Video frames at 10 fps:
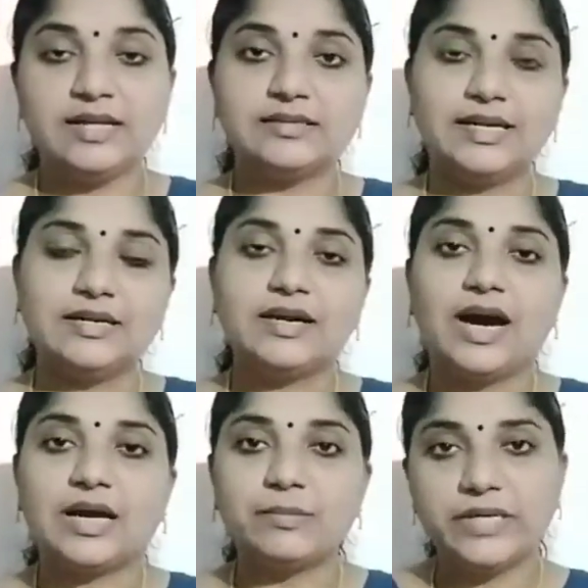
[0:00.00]
Then
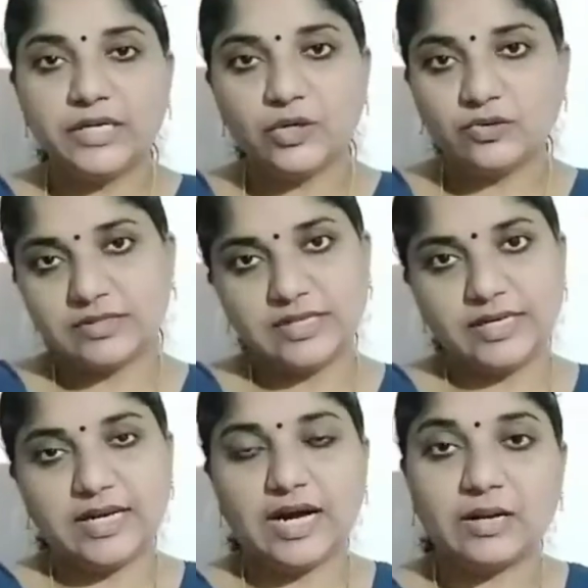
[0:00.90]
carbon
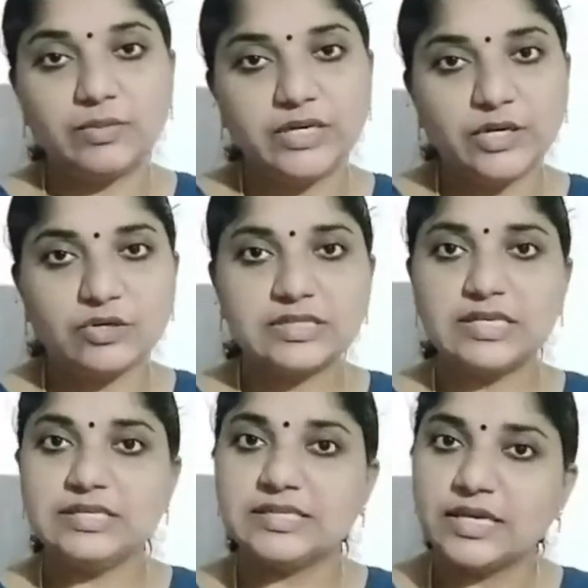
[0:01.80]
dioxide
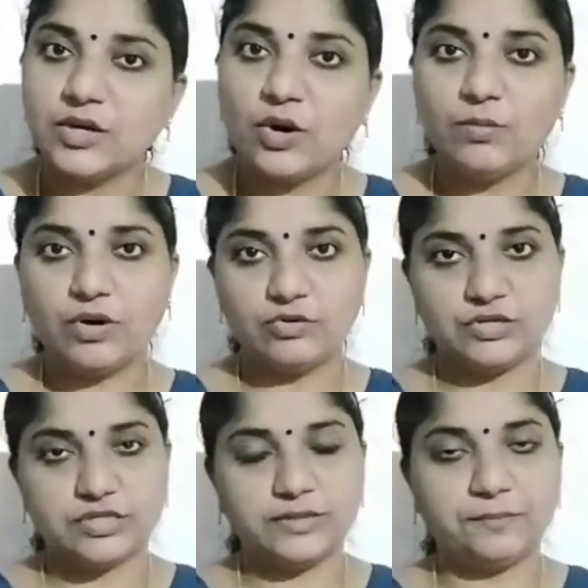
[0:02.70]
is a compound
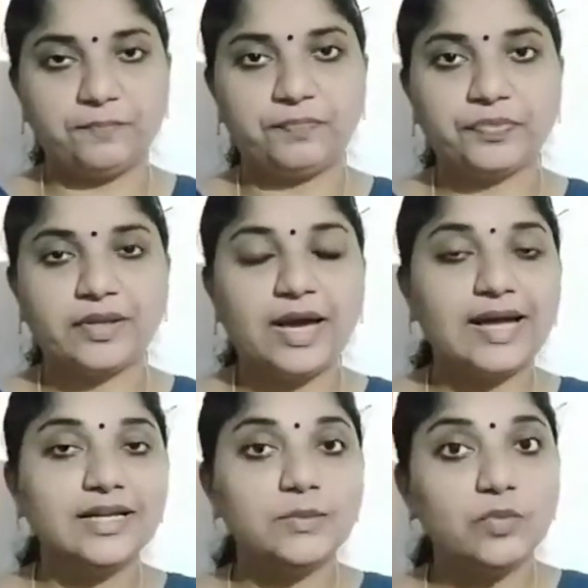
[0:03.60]

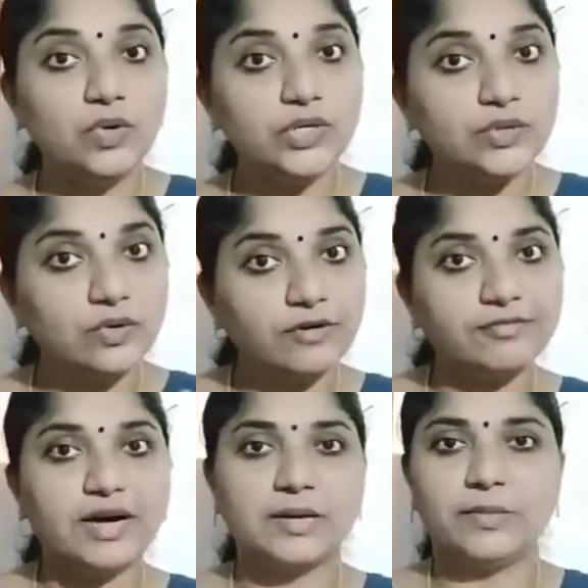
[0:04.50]
and the molecule of
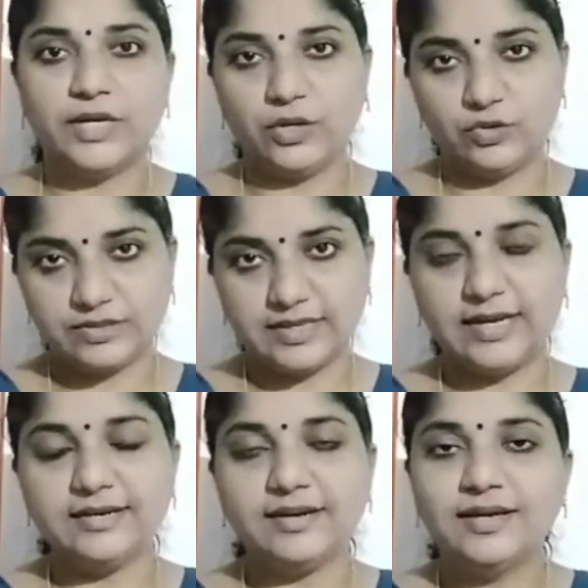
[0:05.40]
carbon
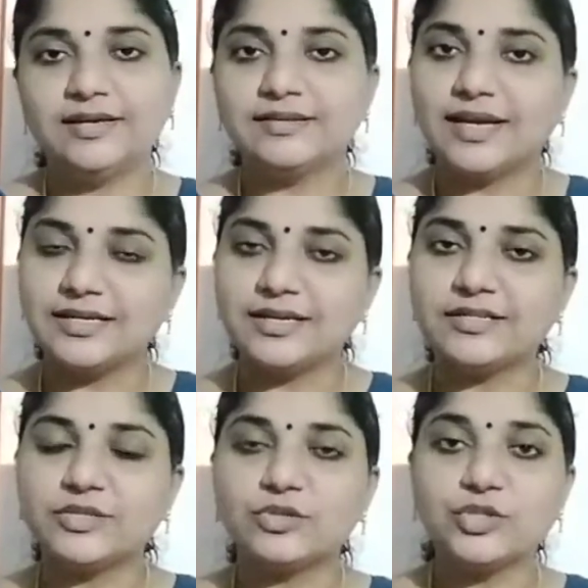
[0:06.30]
dioxide that
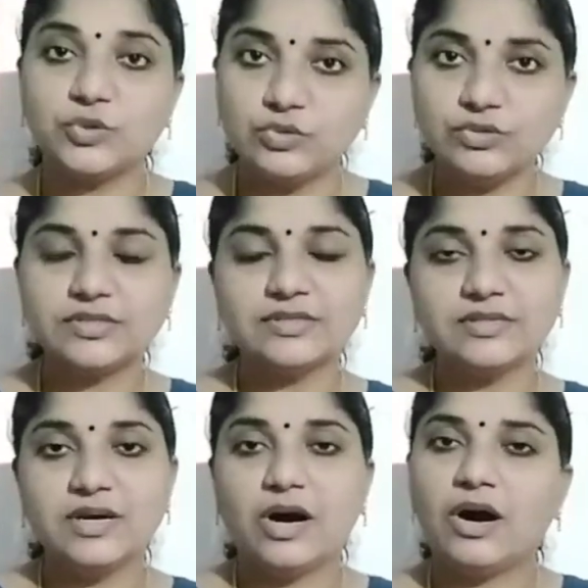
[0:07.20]
also shows
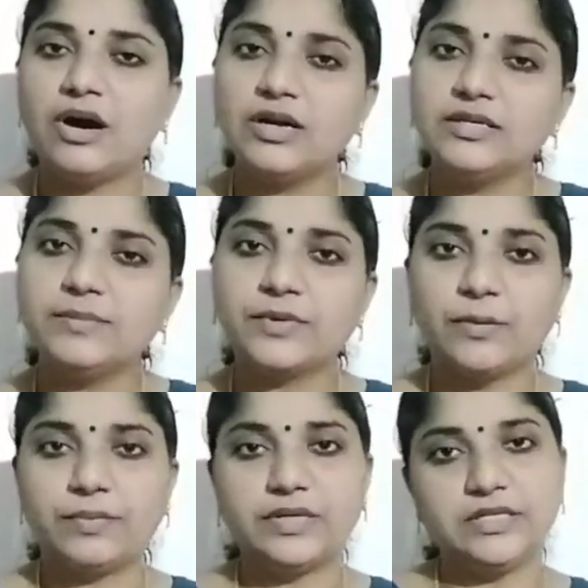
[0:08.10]
all the
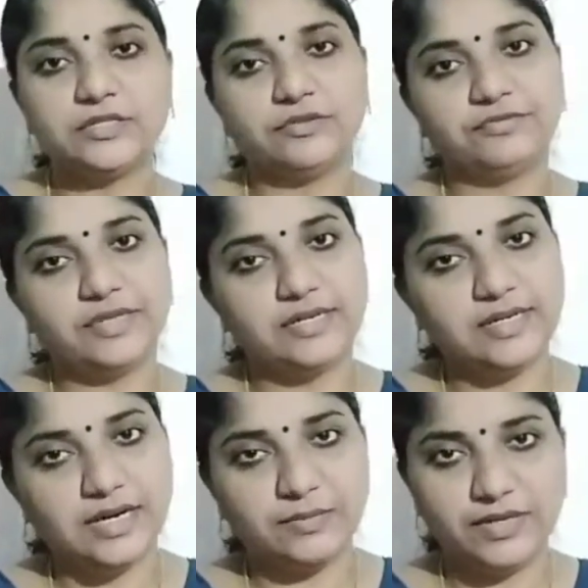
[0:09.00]
properties of that
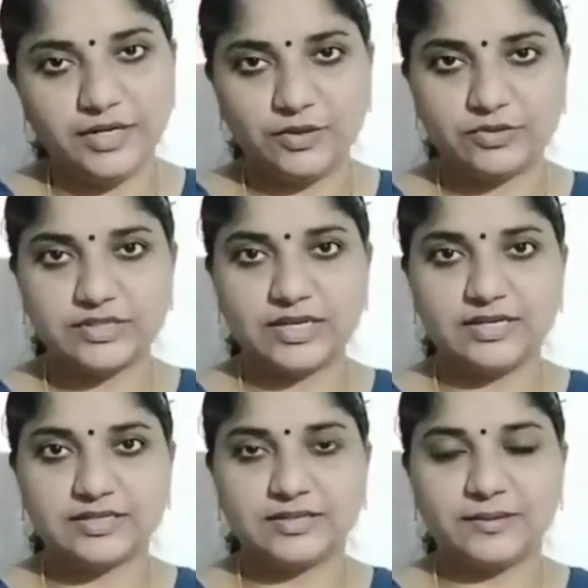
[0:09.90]
carbon
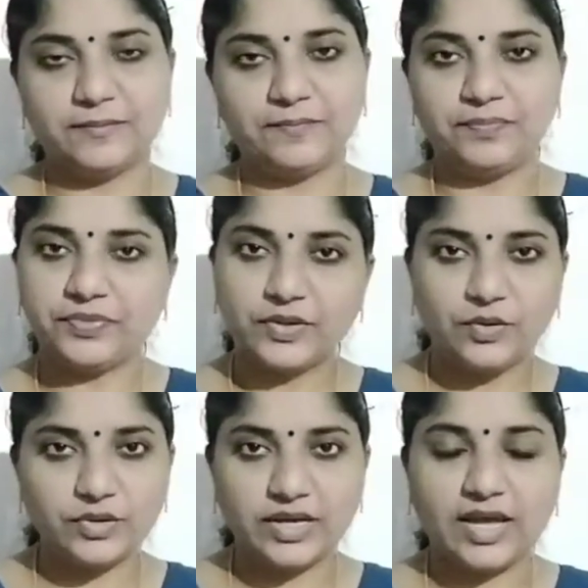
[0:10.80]
dioxide.
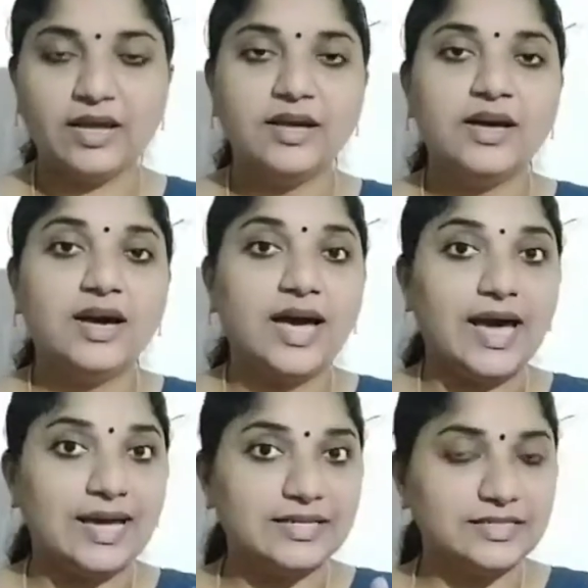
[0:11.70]
Okay,
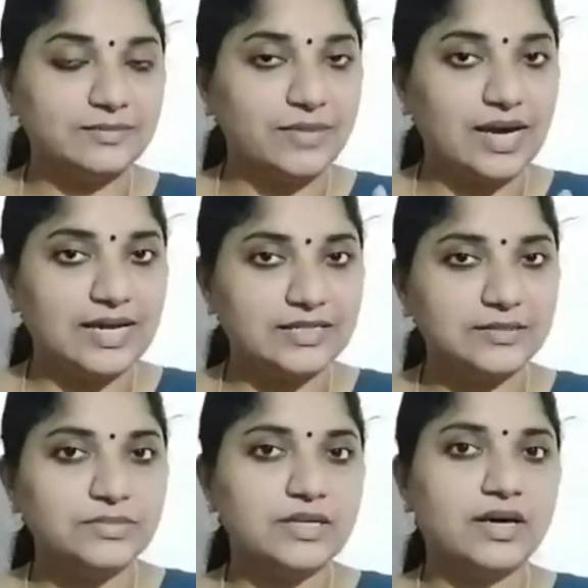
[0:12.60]

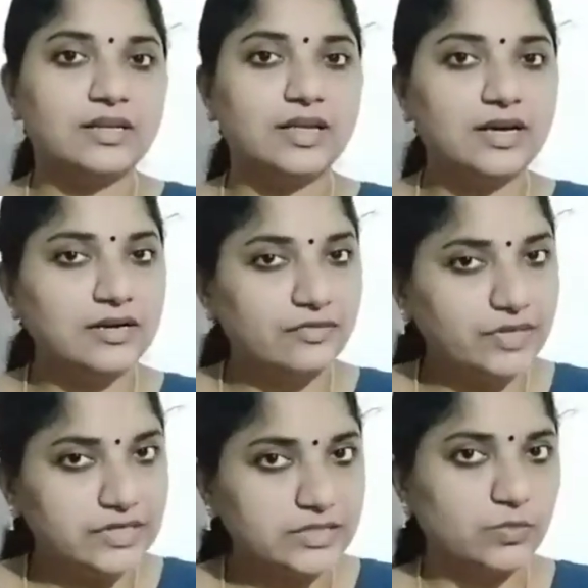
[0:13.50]
atoms are the
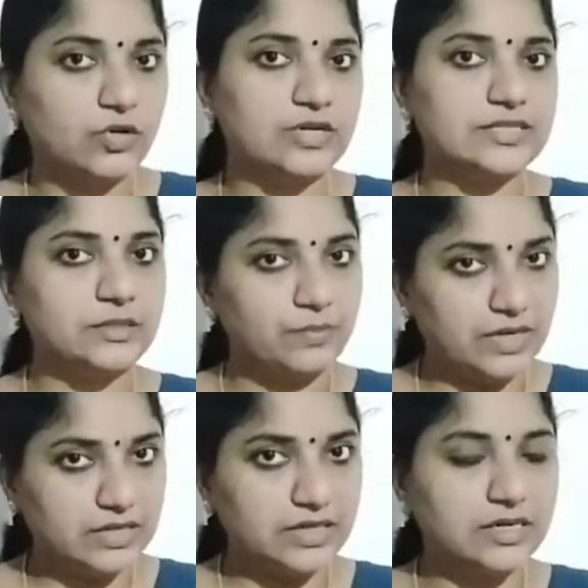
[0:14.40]
very smallest
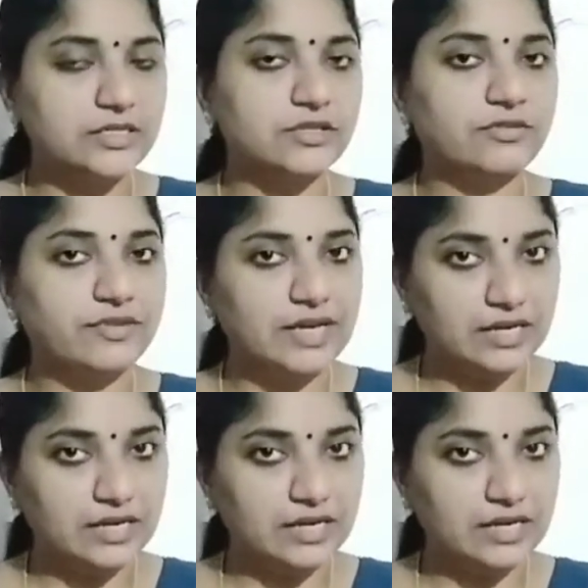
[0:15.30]
particles of